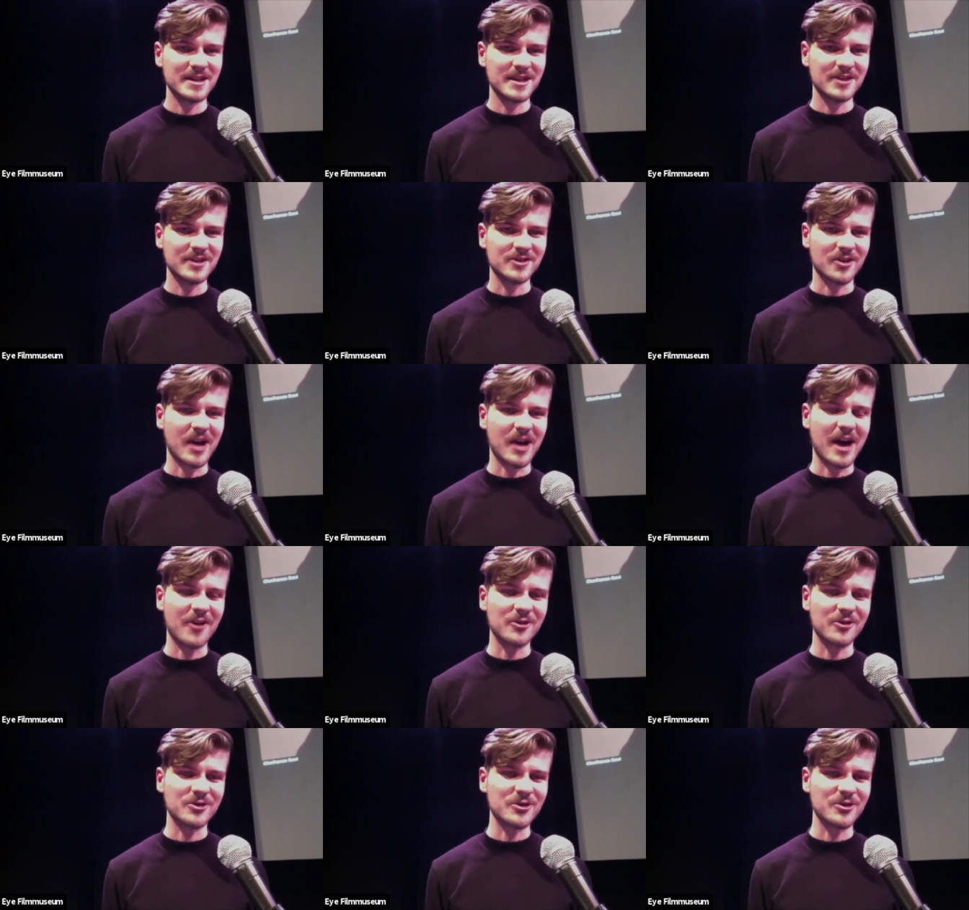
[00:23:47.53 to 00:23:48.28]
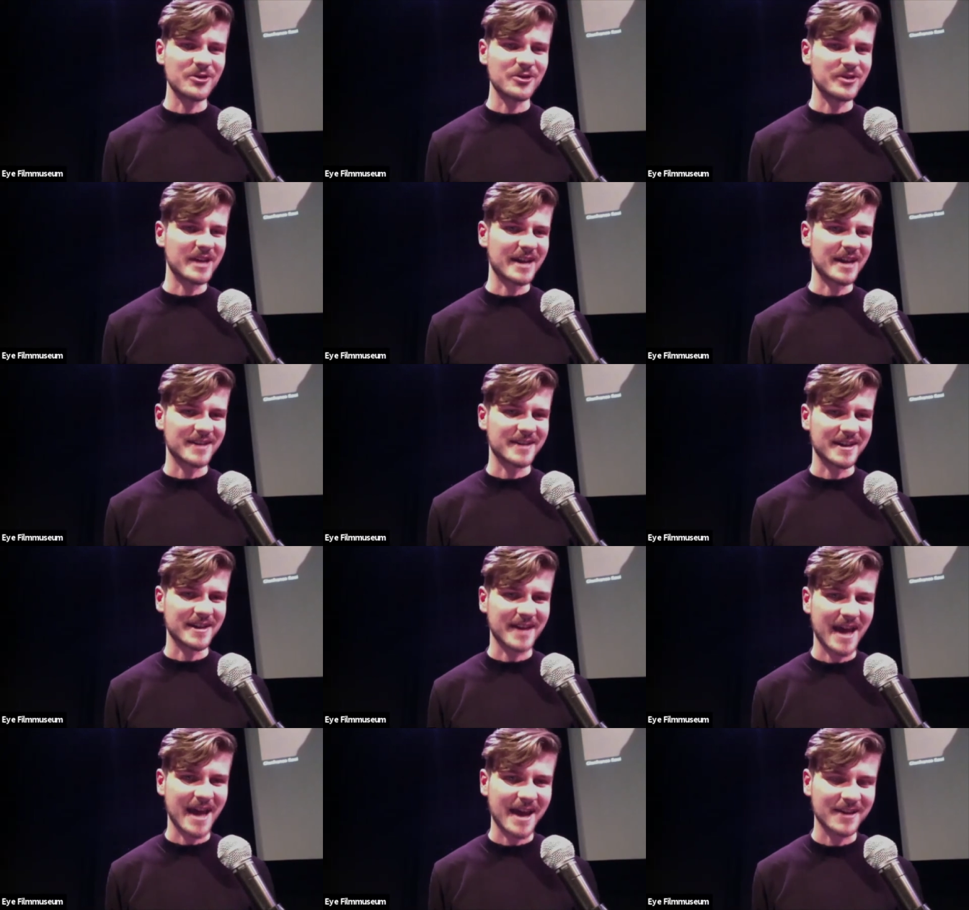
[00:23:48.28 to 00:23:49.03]
So how do you get
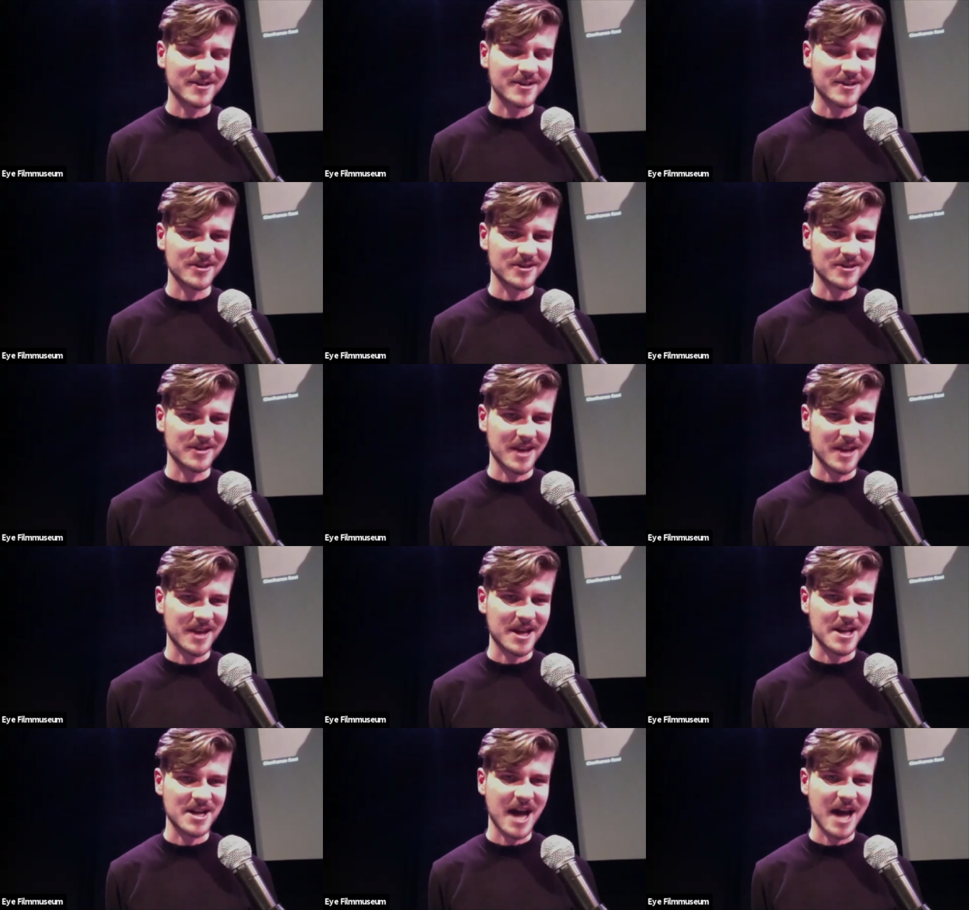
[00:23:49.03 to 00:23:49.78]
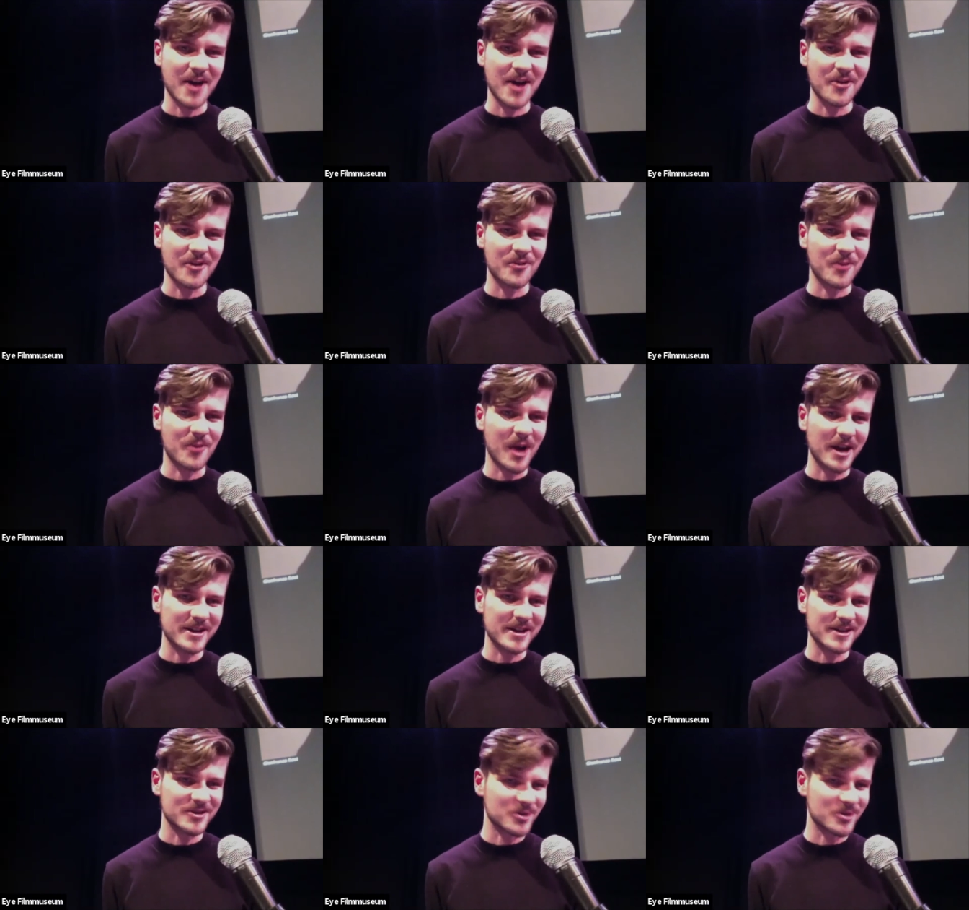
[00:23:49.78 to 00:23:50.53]
that access, and how?
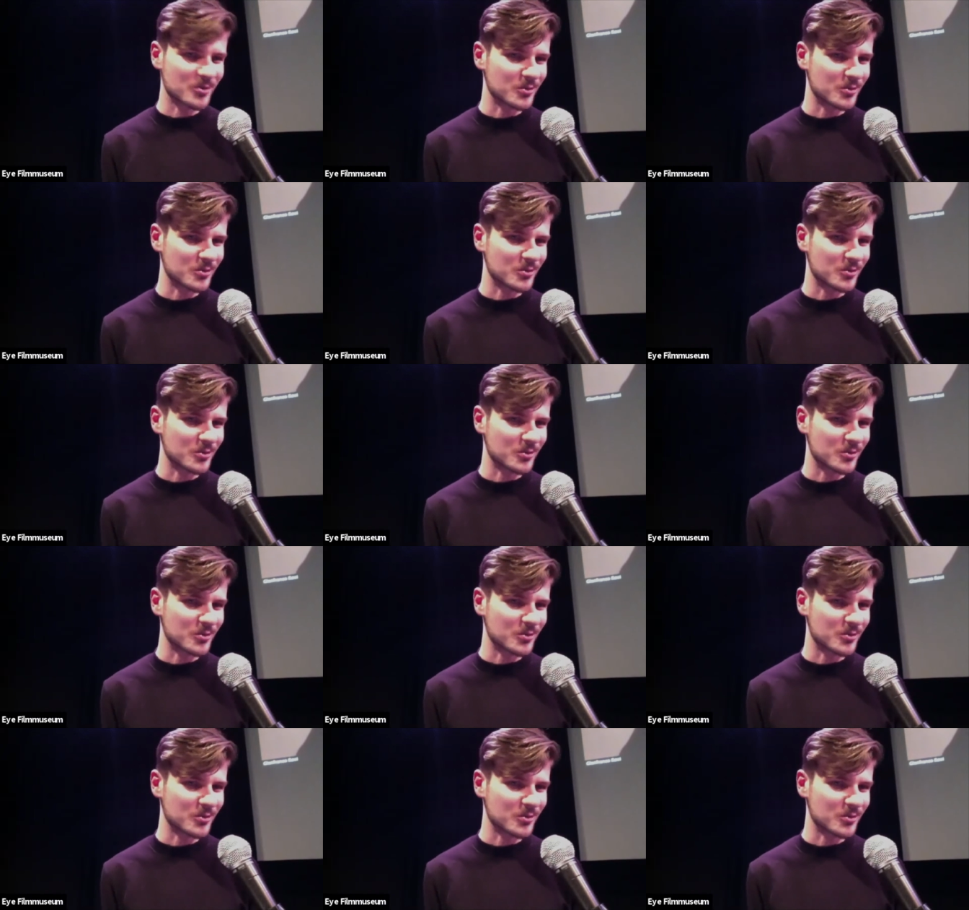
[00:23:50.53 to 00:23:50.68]
Why did you